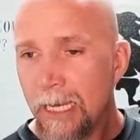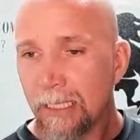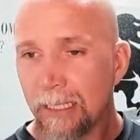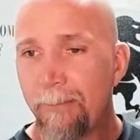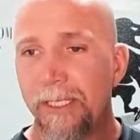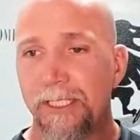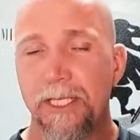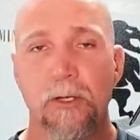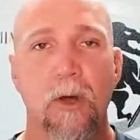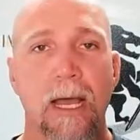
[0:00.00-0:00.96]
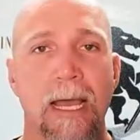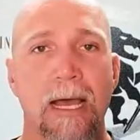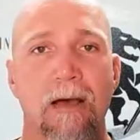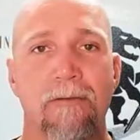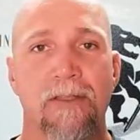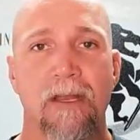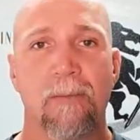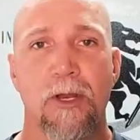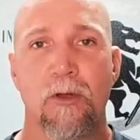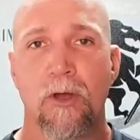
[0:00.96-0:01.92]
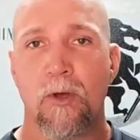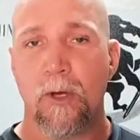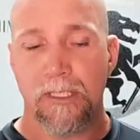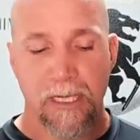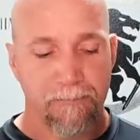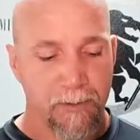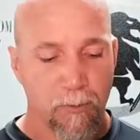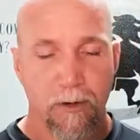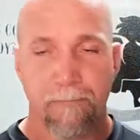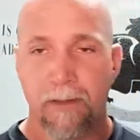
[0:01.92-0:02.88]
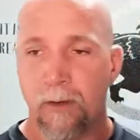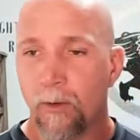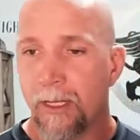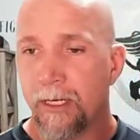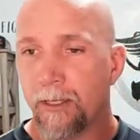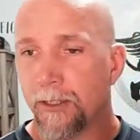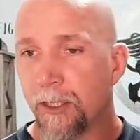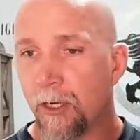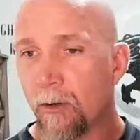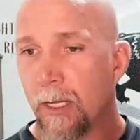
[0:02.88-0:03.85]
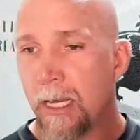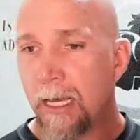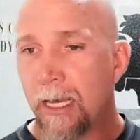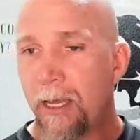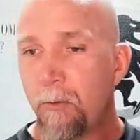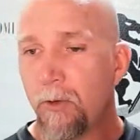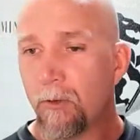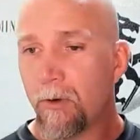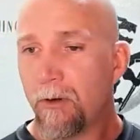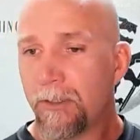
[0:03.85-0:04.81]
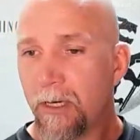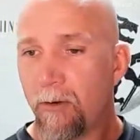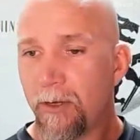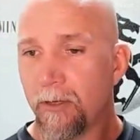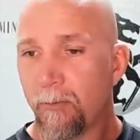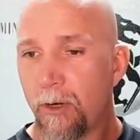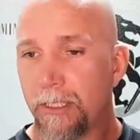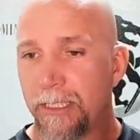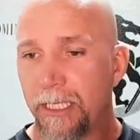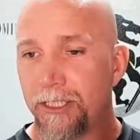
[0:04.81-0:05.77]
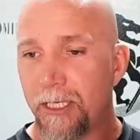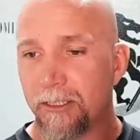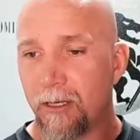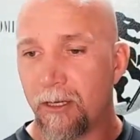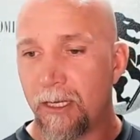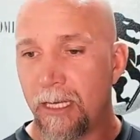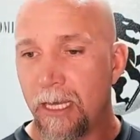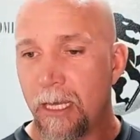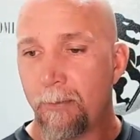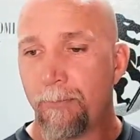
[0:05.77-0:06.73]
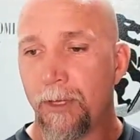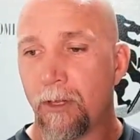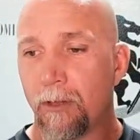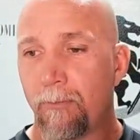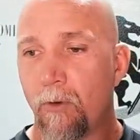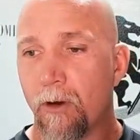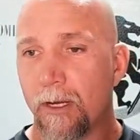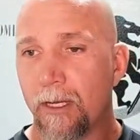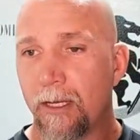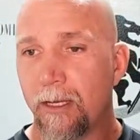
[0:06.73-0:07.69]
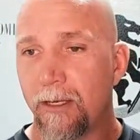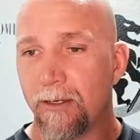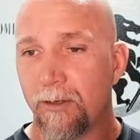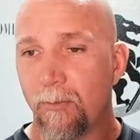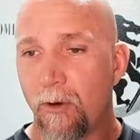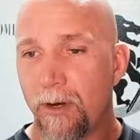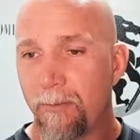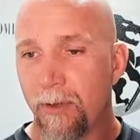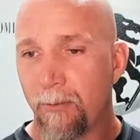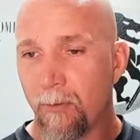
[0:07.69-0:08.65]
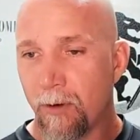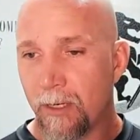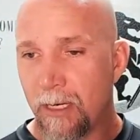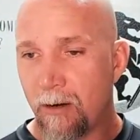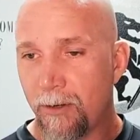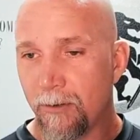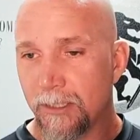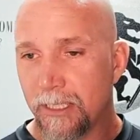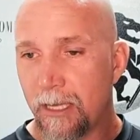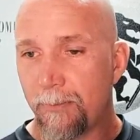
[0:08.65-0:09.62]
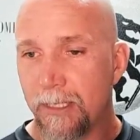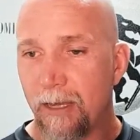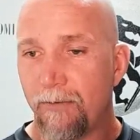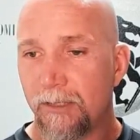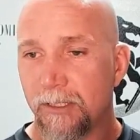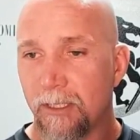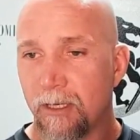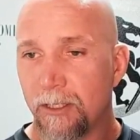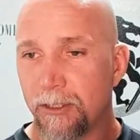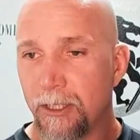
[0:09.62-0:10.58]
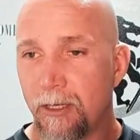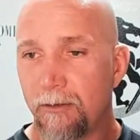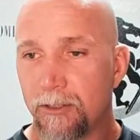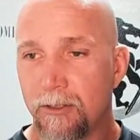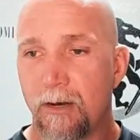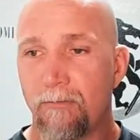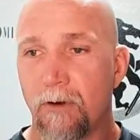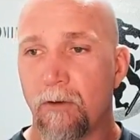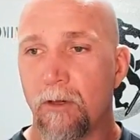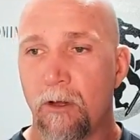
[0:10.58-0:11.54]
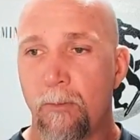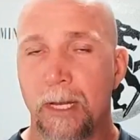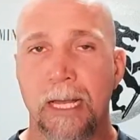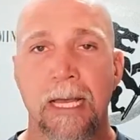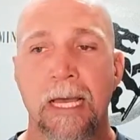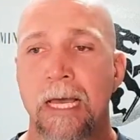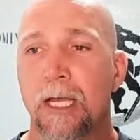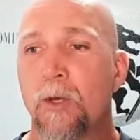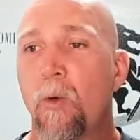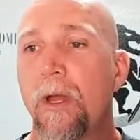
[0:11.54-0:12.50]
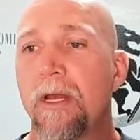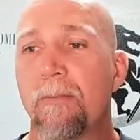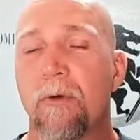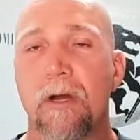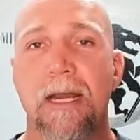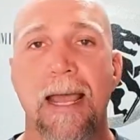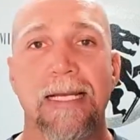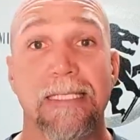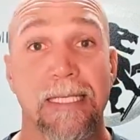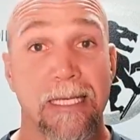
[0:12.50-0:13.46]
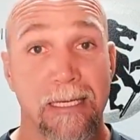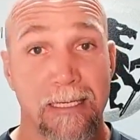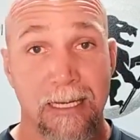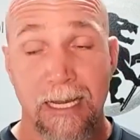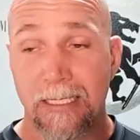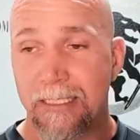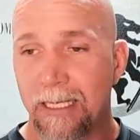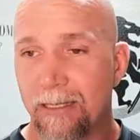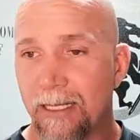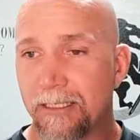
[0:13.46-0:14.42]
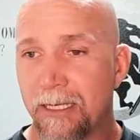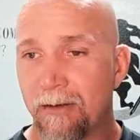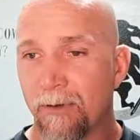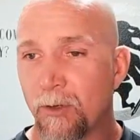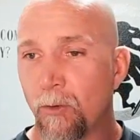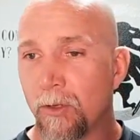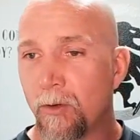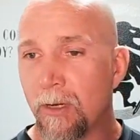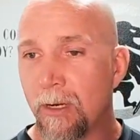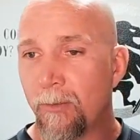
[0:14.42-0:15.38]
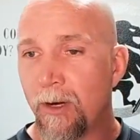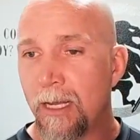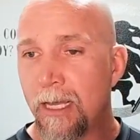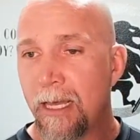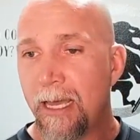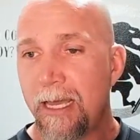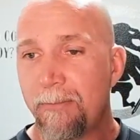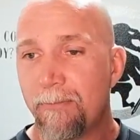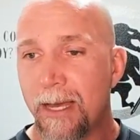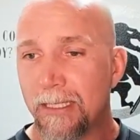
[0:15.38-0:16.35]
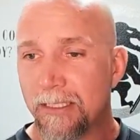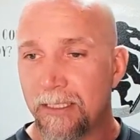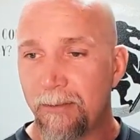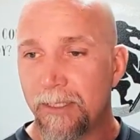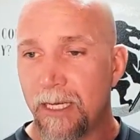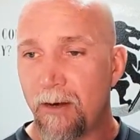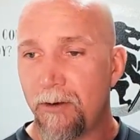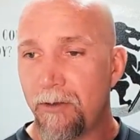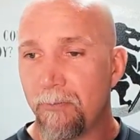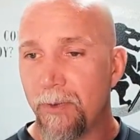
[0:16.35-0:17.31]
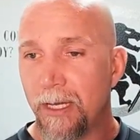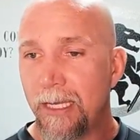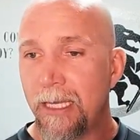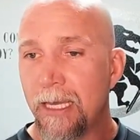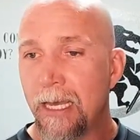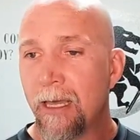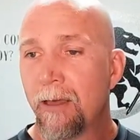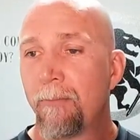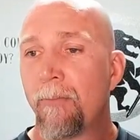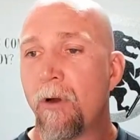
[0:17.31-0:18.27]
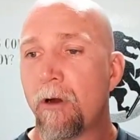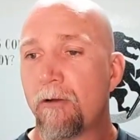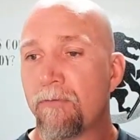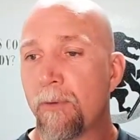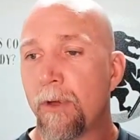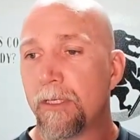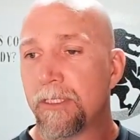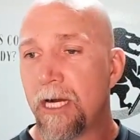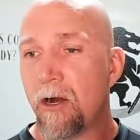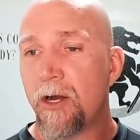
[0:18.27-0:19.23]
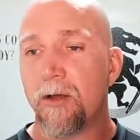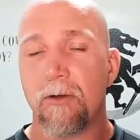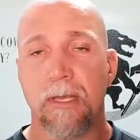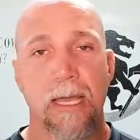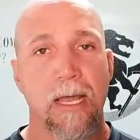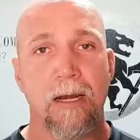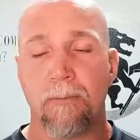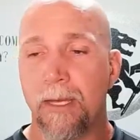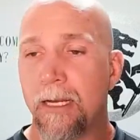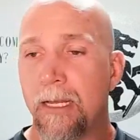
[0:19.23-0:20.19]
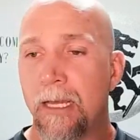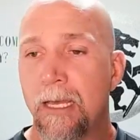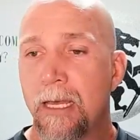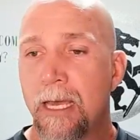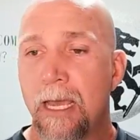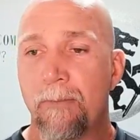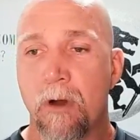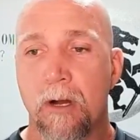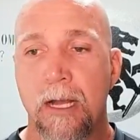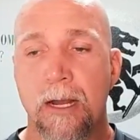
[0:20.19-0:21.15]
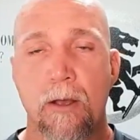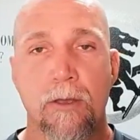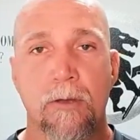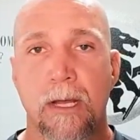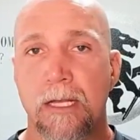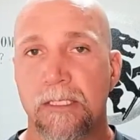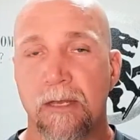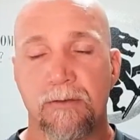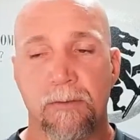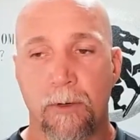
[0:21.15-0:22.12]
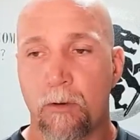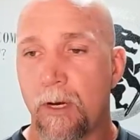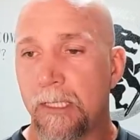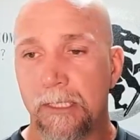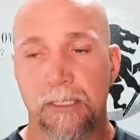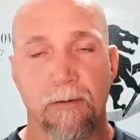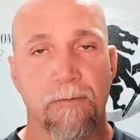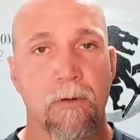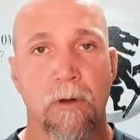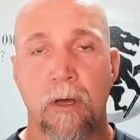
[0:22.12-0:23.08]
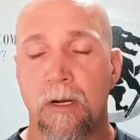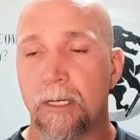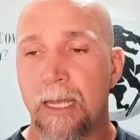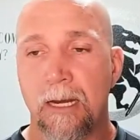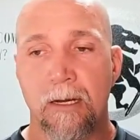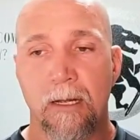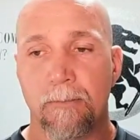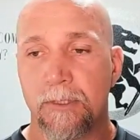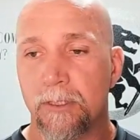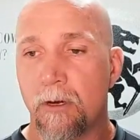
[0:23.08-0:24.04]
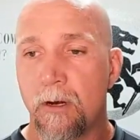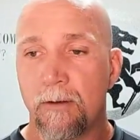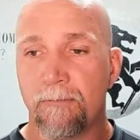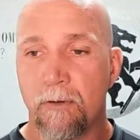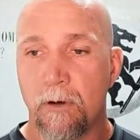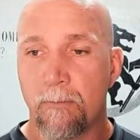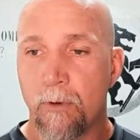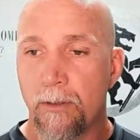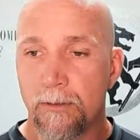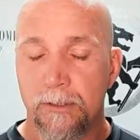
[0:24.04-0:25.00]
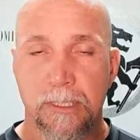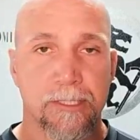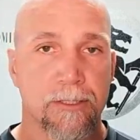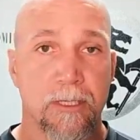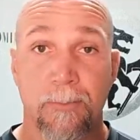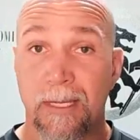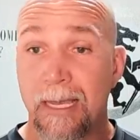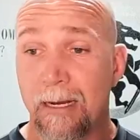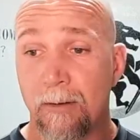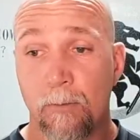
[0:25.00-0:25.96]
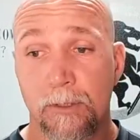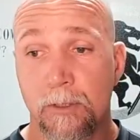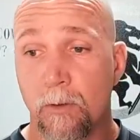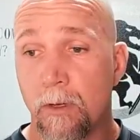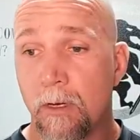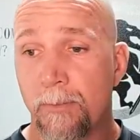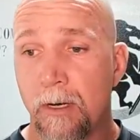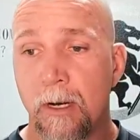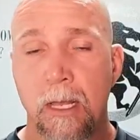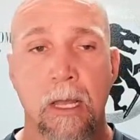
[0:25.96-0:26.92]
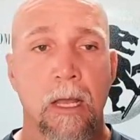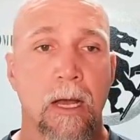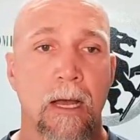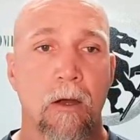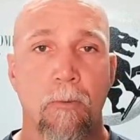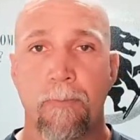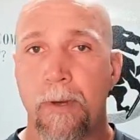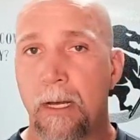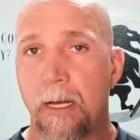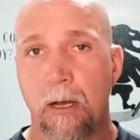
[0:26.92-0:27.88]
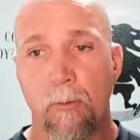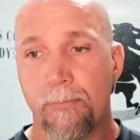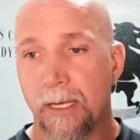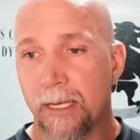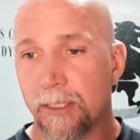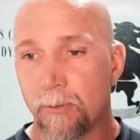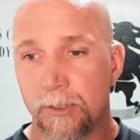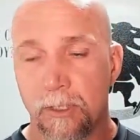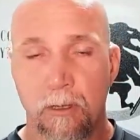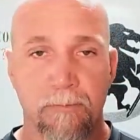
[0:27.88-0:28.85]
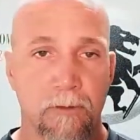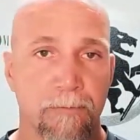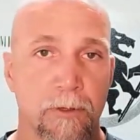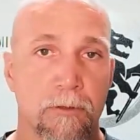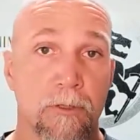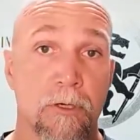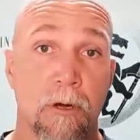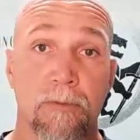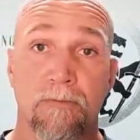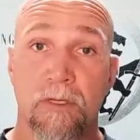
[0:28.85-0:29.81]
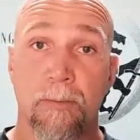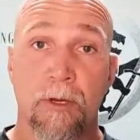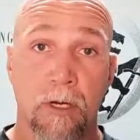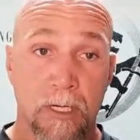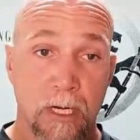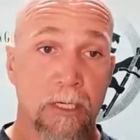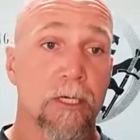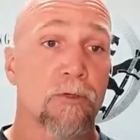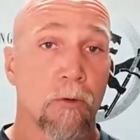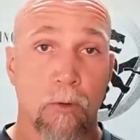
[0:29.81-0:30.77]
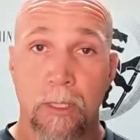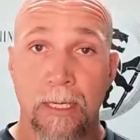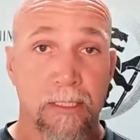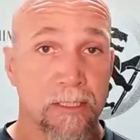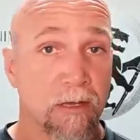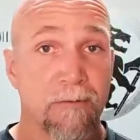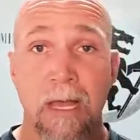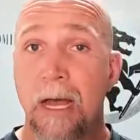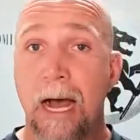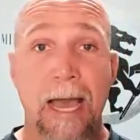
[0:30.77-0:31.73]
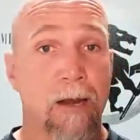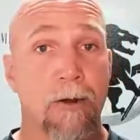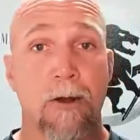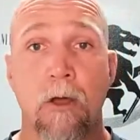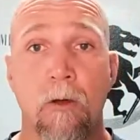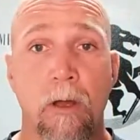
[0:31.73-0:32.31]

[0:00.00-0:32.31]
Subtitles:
Let me see who I have, and then I'm going to do a quick safety briefing, and then we'll get into the show. Hey, Will Rhodes, how are you? Good morning. DJ is on. Bill Morgan. Good morning, Bill Morgan. you? Skip Davis is on. John Shriver, Oklahoma. Coin number 1919. That's kind of a cool coin number. Hey, Matt Sims. How are you, buddy? Mark from Ontario, Canada, man. Hey, Mark, I know you guys have some crazy stuff going on in Canada. I'm sorry for our brothers and sisters up in Canada, what's going on up there. I hope that gets resolved in the future in terms of some of your gun control related stuff. I don't know.